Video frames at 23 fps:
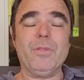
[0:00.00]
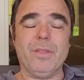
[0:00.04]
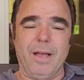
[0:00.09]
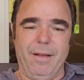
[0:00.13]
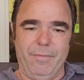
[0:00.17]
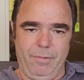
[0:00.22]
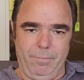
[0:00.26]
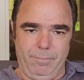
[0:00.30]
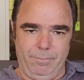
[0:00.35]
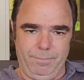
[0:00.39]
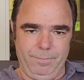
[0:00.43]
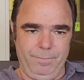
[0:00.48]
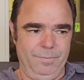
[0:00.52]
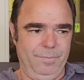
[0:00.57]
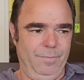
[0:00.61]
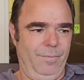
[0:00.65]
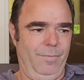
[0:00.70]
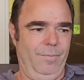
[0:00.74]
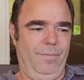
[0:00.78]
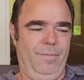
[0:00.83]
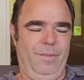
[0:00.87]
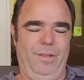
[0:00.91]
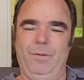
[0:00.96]
of them.
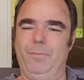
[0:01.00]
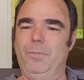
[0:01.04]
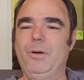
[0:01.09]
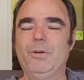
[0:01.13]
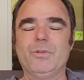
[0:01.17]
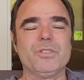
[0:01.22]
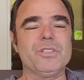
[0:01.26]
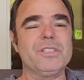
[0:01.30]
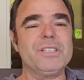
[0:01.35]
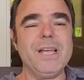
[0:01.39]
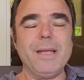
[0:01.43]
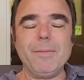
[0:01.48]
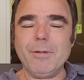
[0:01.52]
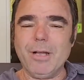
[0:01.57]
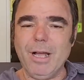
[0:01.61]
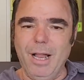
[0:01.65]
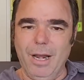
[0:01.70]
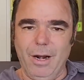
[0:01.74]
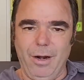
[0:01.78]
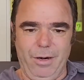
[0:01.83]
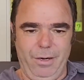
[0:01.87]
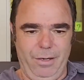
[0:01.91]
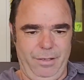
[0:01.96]
They're both the same
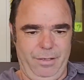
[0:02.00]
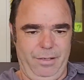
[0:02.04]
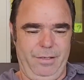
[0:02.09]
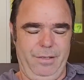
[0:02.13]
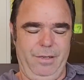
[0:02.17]
color.